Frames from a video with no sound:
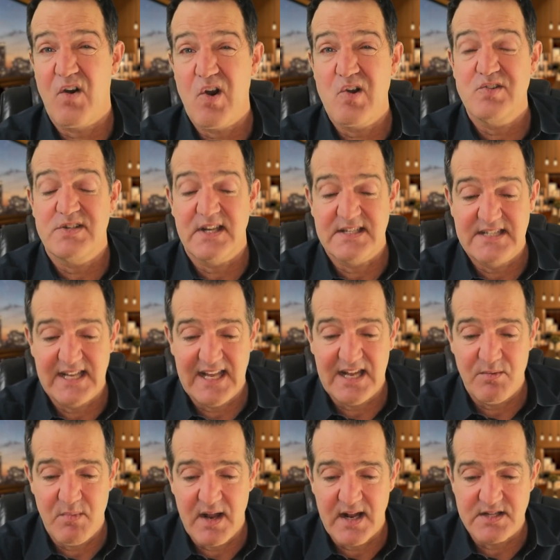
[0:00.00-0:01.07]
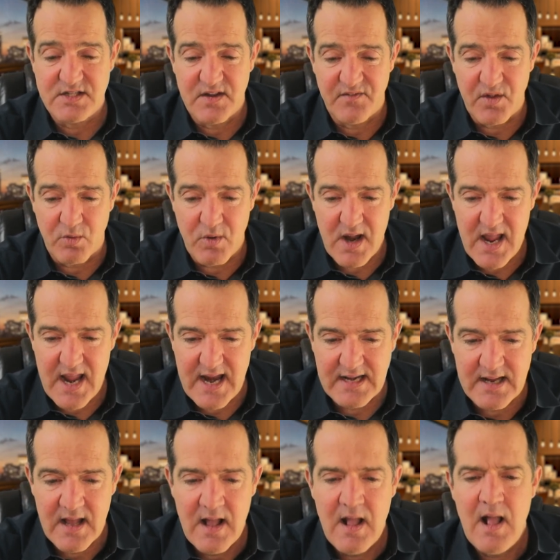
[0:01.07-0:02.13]
first 10 minutes of the
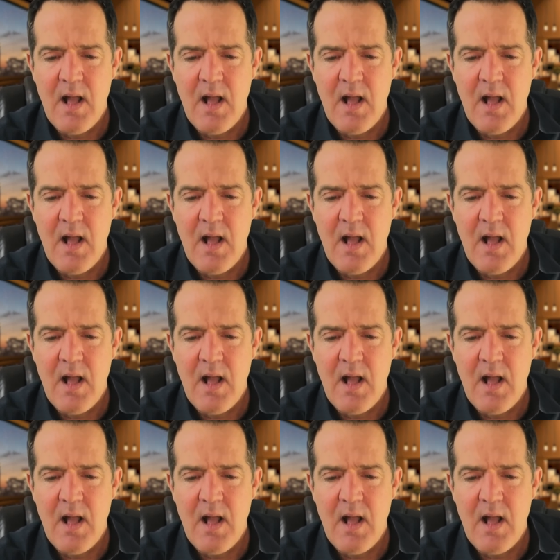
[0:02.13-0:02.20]
raid.